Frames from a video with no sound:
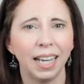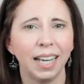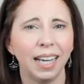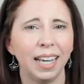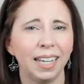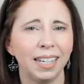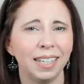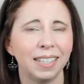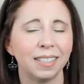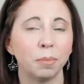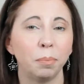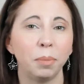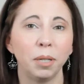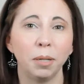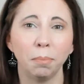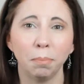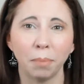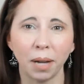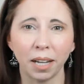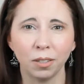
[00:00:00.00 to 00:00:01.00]
and it's a
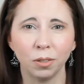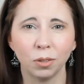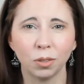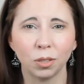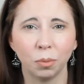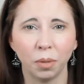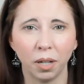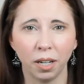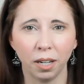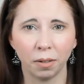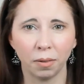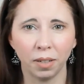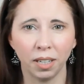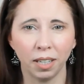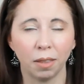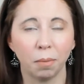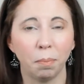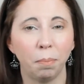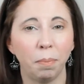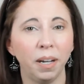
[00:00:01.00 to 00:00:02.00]
bit manual to work with,